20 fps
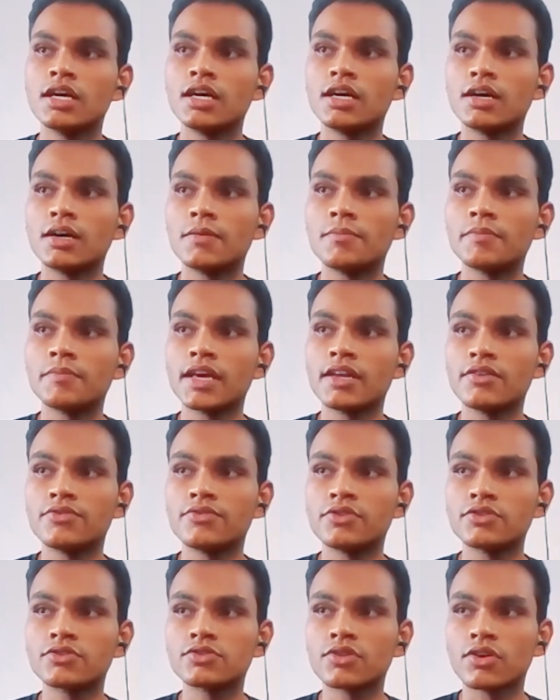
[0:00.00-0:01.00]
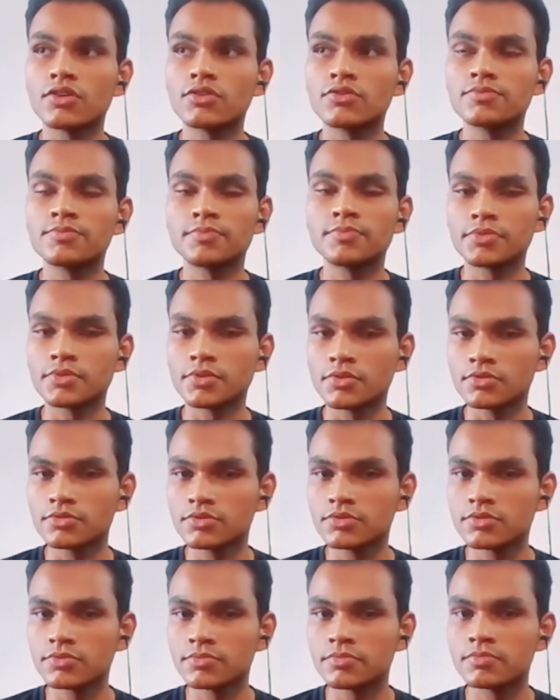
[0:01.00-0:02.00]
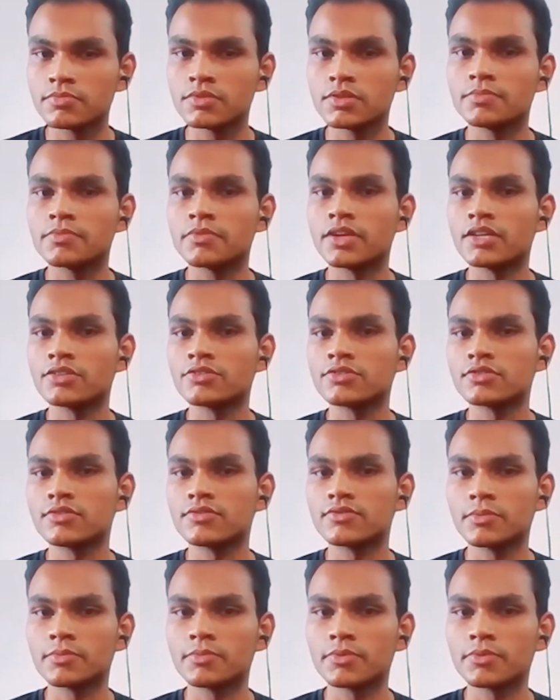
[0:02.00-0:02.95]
and if you're sort of prone to depression, if you're